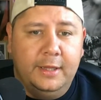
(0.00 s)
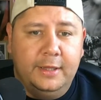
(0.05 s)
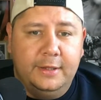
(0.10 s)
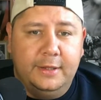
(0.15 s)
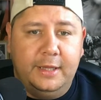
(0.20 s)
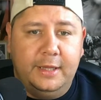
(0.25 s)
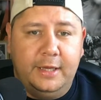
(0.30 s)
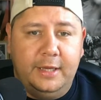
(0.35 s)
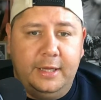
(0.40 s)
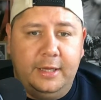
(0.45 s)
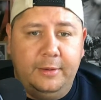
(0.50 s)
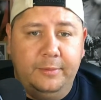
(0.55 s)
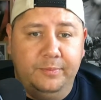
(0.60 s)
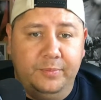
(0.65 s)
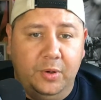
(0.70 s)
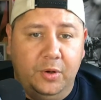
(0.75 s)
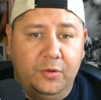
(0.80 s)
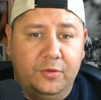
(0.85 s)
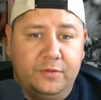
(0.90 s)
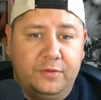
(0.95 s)
they
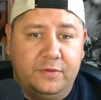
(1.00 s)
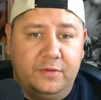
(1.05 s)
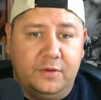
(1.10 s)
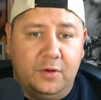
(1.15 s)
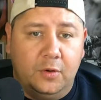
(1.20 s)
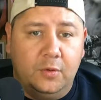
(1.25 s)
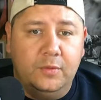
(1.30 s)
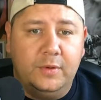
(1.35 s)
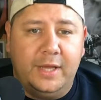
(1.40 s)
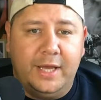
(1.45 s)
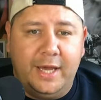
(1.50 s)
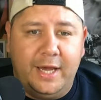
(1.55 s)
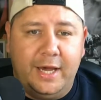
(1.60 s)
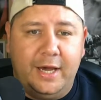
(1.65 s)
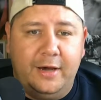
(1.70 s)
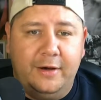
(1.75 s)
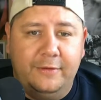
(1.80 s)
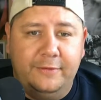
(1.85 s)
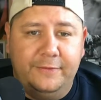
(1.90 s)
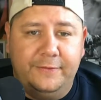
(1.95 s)
both don't
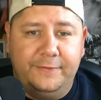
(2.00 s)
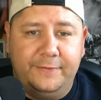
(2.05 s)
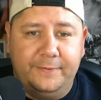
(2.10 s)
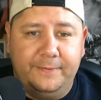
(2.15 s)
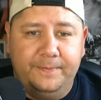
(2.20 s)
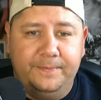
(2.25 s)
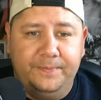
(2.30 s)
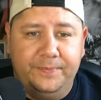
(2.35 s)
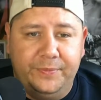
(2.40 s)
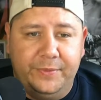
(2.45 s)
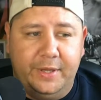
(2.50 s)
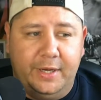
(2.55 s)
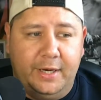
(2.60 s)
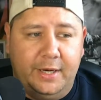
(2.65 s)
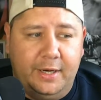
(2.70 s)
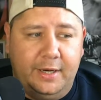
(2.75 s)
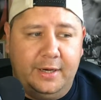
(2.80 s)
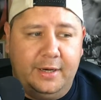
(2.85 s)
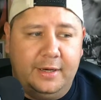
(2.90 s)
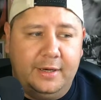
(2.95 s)
have
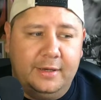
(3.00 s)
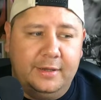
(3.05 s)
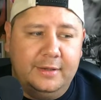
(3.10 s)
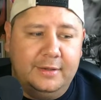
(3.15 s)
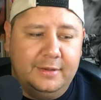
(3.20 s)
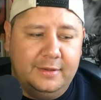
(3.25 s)
uh,